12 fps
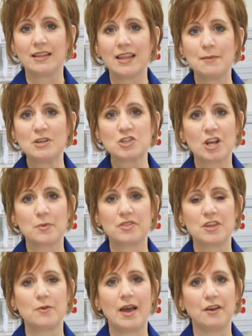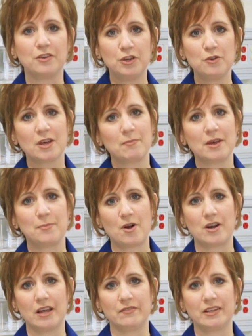Let me share with you how you can be a
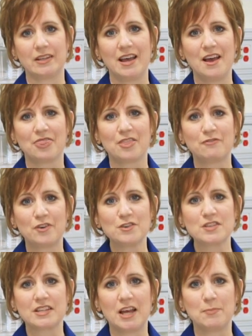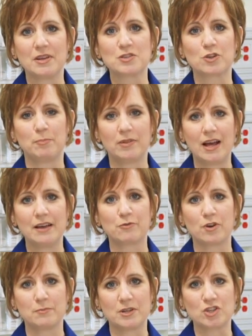part of it. The first step is to apply
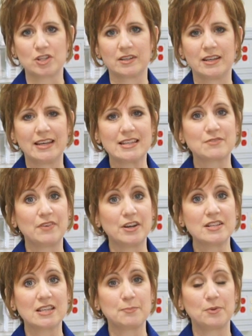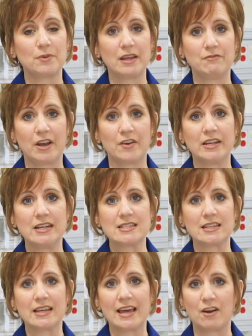for admission. It's very simple and very
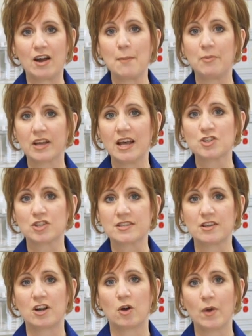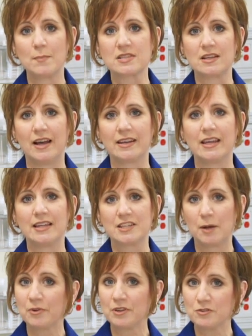easy, and our application is on our website at
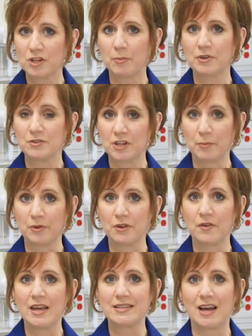www.belhaven.edu.